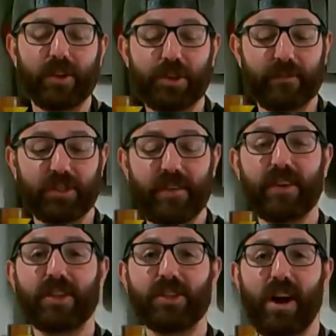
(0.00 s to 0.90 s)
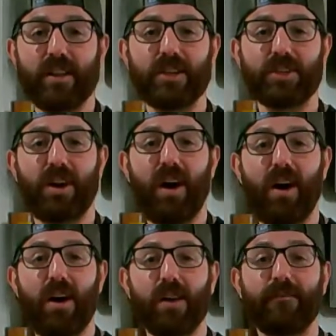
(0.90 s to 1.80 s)
Chef Steven Gonzalez
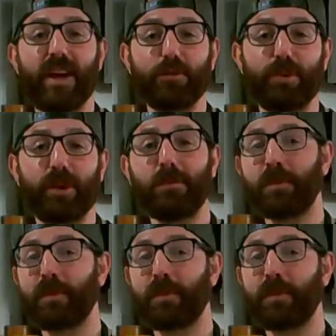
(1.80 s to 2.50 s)
on Facebook.